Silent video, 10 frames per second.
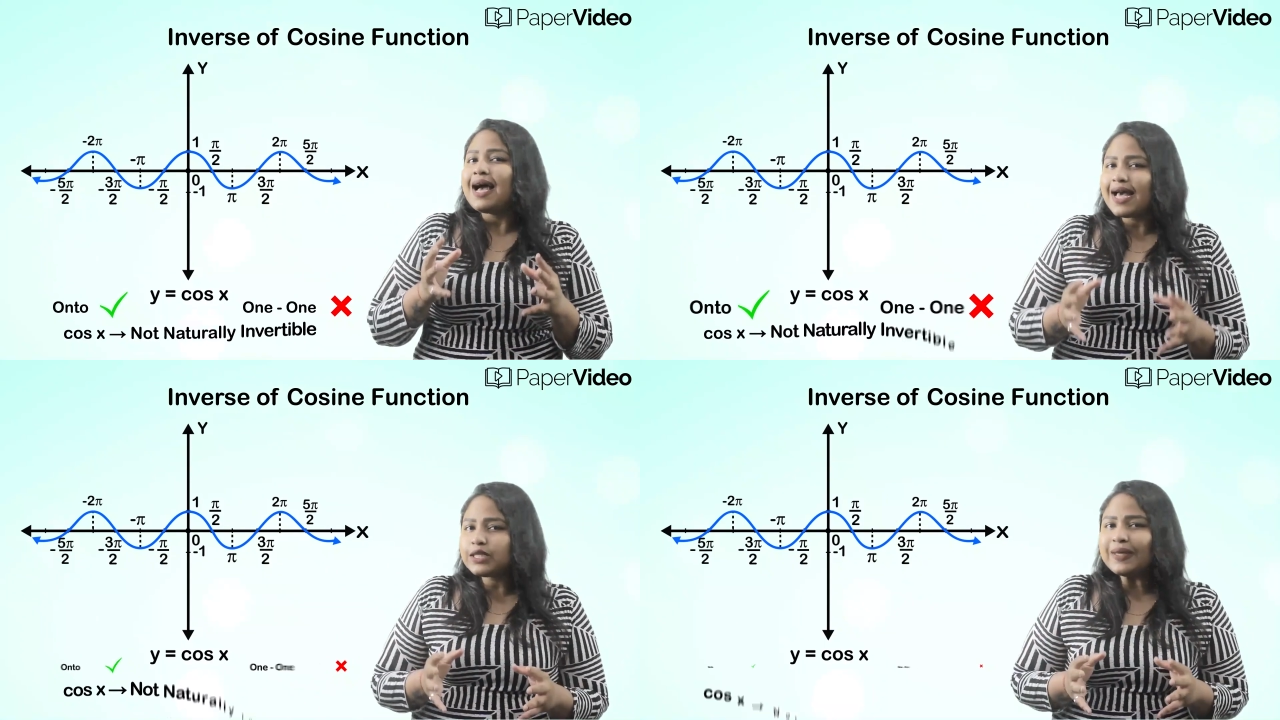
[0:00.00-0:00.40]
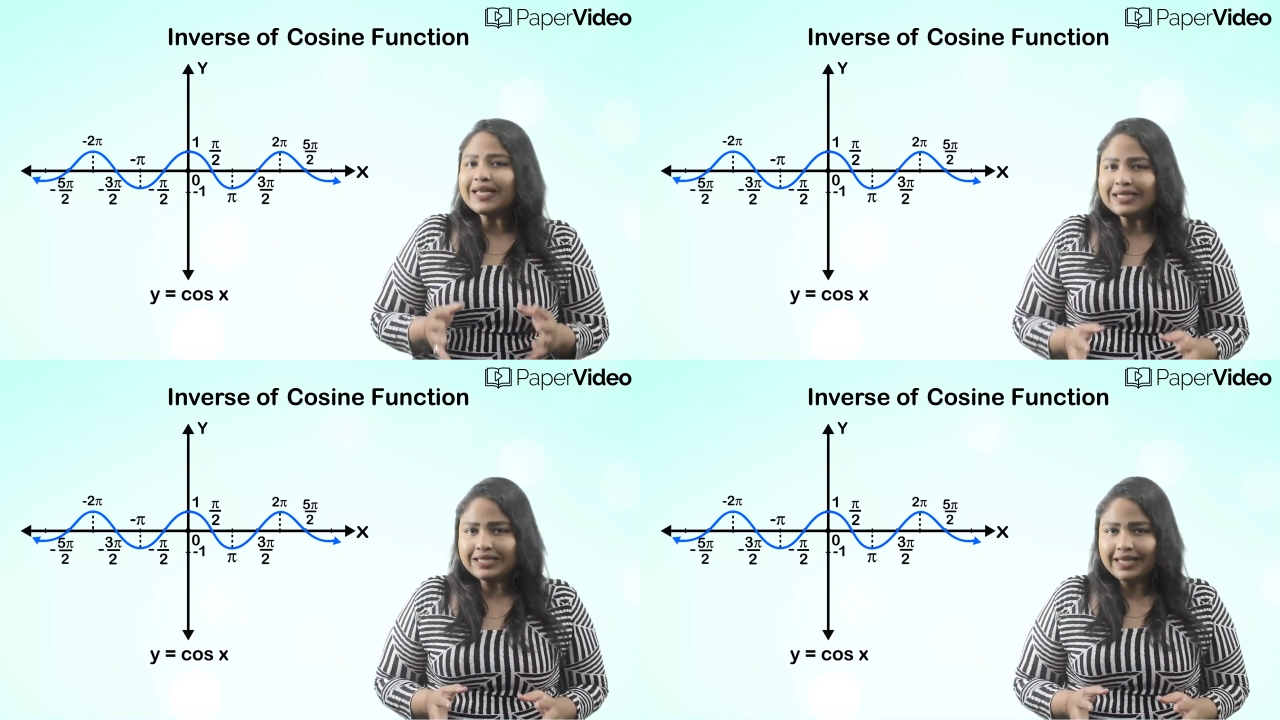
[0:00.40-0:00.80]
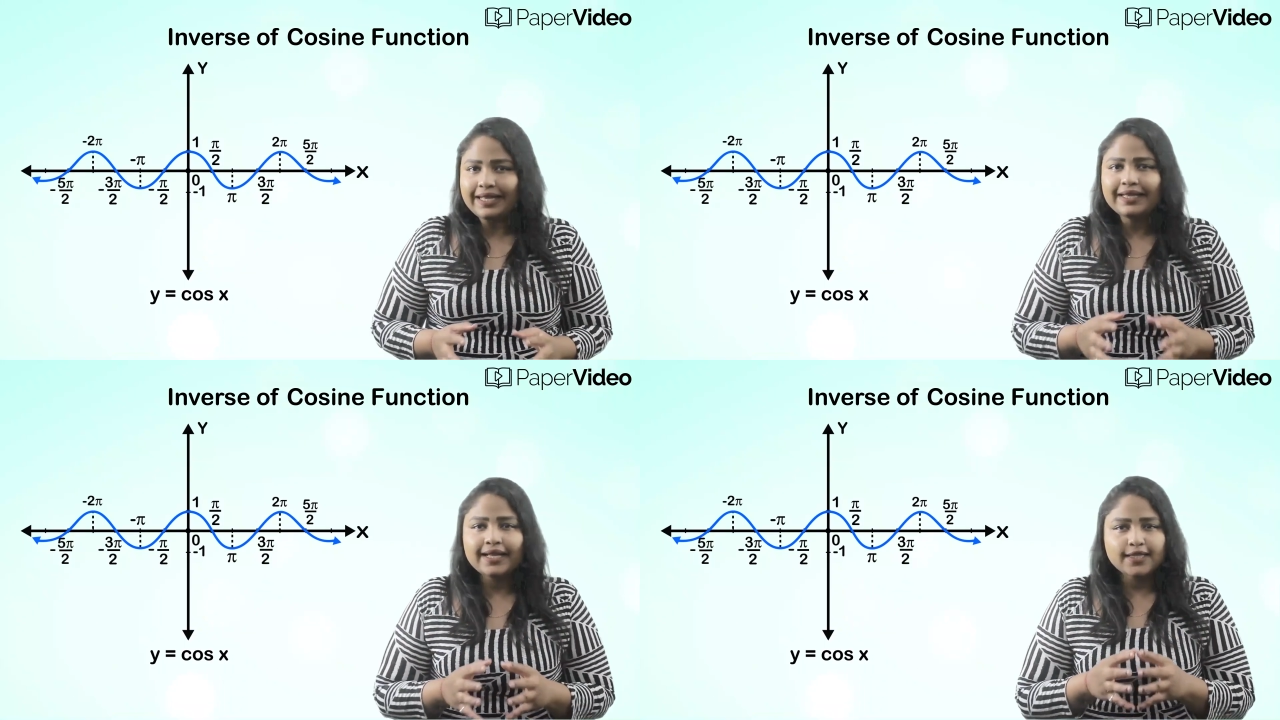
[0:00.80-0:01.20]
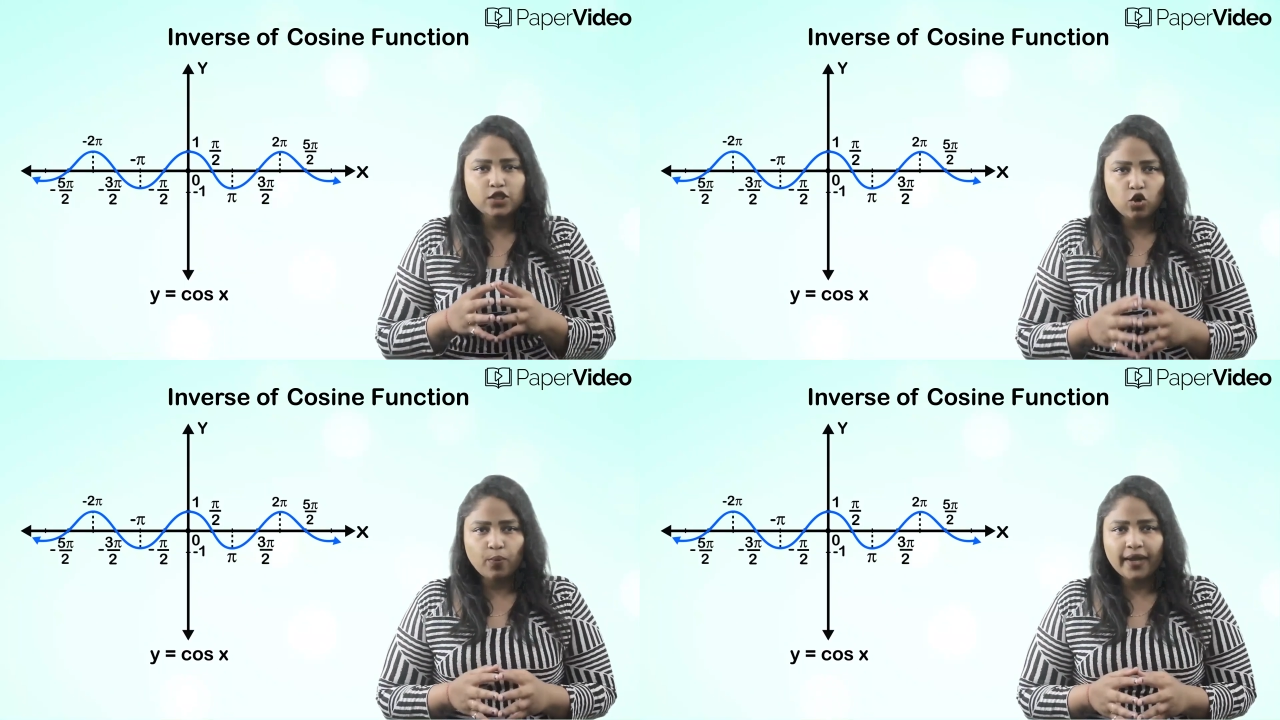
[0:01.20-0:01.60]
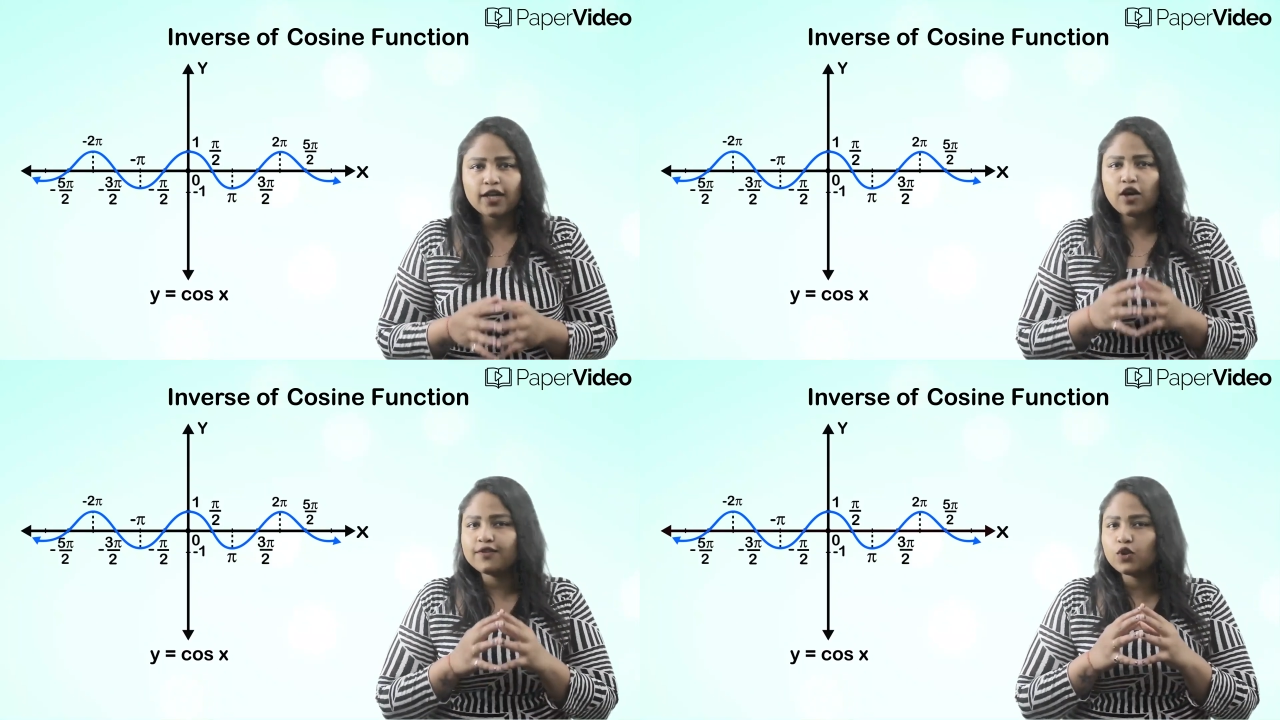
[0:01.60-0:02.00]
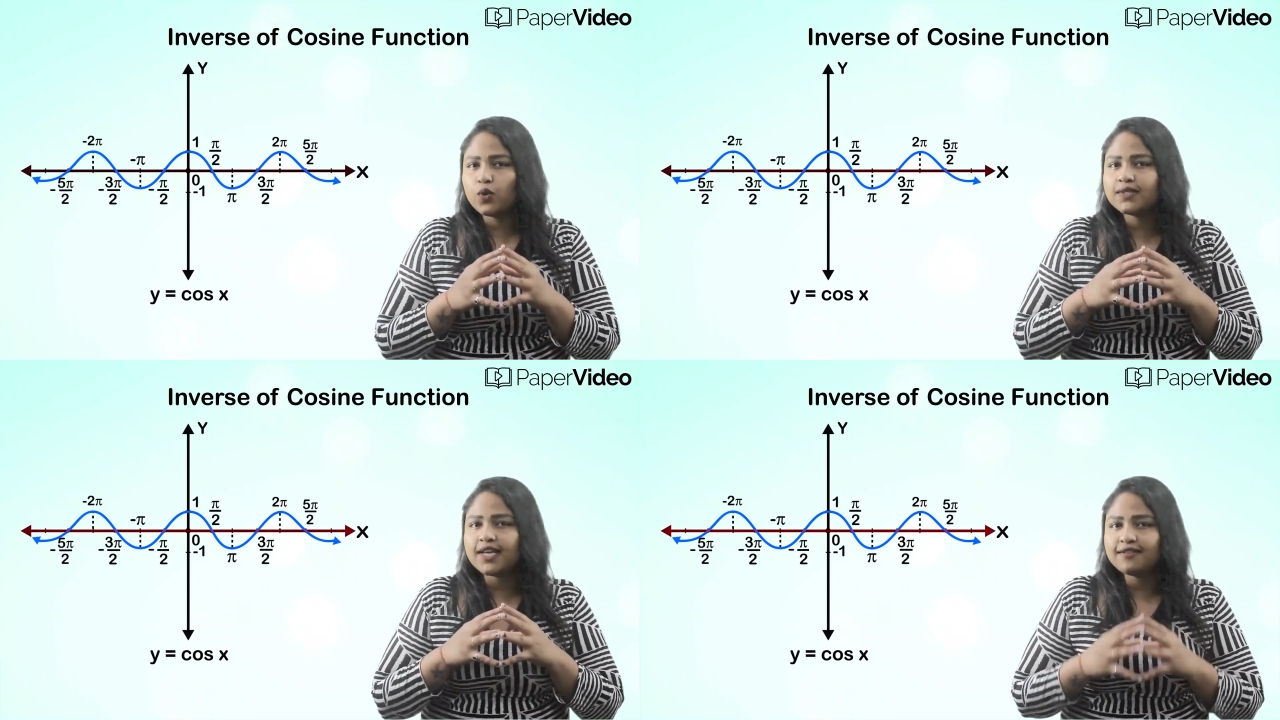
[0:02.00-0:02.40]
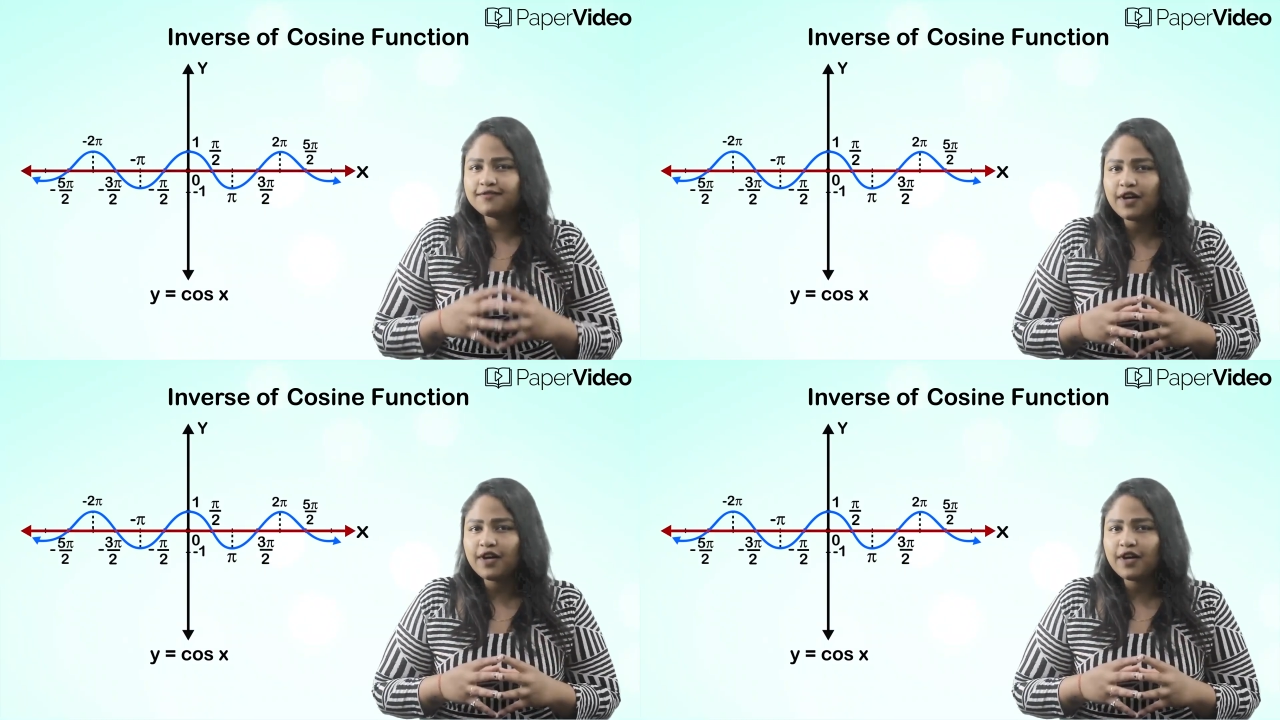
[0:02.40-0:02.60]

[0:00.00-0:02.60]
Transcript: As we can see that the domain of the cosine